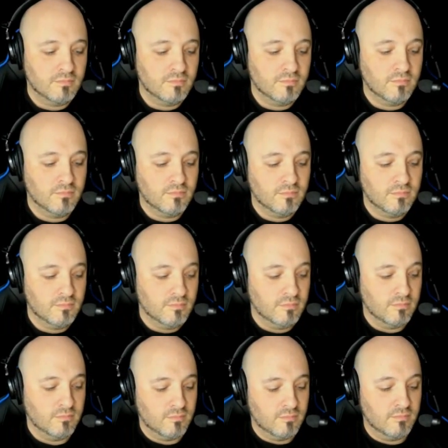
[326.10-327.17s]

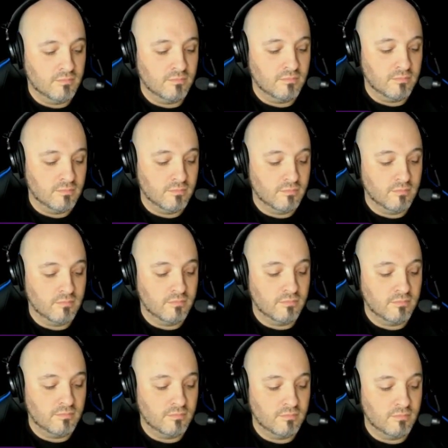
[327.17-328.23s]

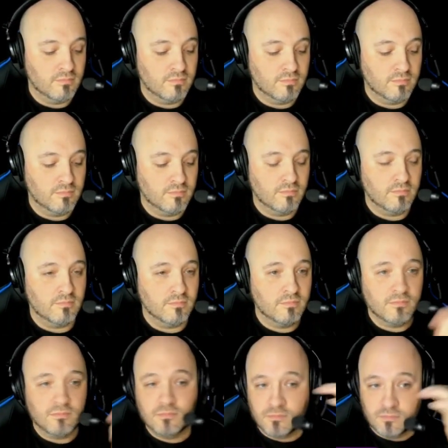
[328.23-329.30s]

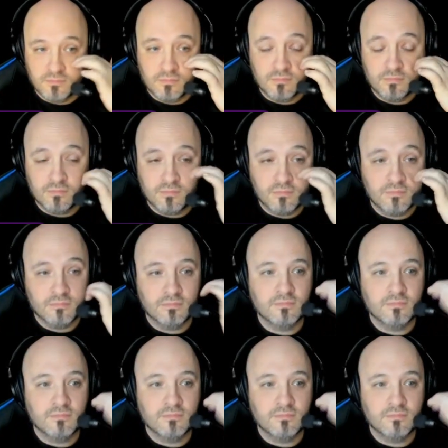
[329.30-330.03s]
(silent)